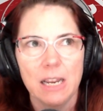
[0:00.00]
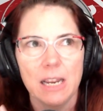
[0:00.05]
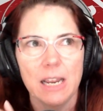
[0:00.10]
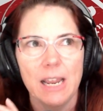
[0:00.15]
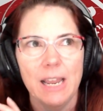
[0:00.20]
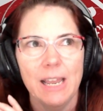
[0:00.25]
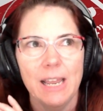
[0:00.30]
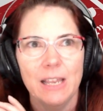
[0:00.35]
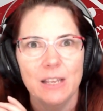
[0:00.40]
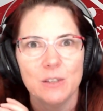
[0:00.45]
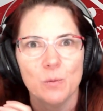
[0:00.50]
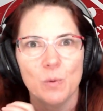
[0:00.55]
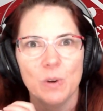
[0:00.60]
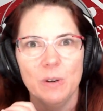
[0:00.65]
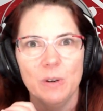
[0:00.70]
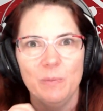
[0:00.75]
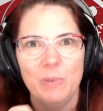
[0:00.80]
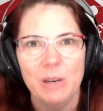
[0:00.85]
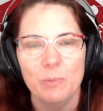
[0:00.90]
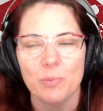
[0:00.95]
is
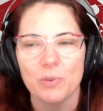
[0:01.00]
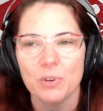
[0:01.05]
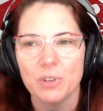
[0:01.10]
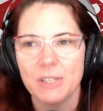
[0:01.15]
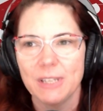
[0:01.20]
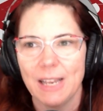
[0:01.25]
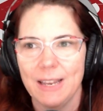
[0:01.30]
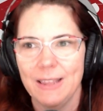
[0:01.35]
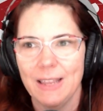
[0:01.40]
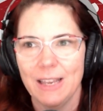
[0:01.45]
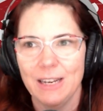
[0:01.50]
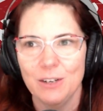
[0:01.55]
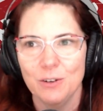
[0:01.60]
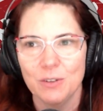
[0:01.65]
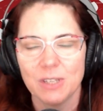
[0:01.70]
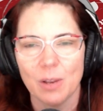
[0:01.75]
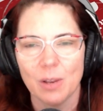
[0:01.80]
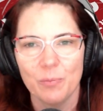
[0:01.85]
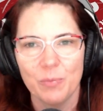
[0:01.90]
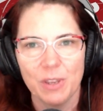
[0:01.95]
when people say they do
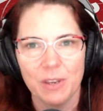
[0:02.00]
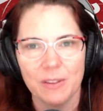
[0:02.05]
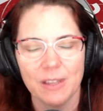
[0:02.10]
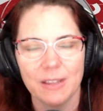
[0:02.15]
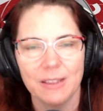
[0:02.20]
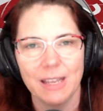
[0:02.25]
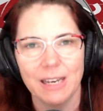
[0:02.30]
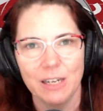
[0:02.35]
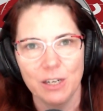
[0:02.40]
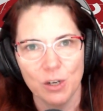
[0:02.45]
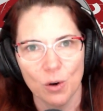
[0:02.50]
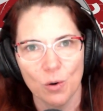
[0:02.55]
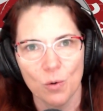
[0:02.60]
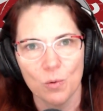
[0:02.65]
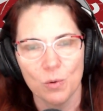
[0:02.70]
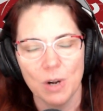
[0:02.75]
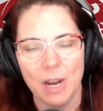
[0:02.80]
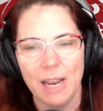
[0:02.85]
something that they don't,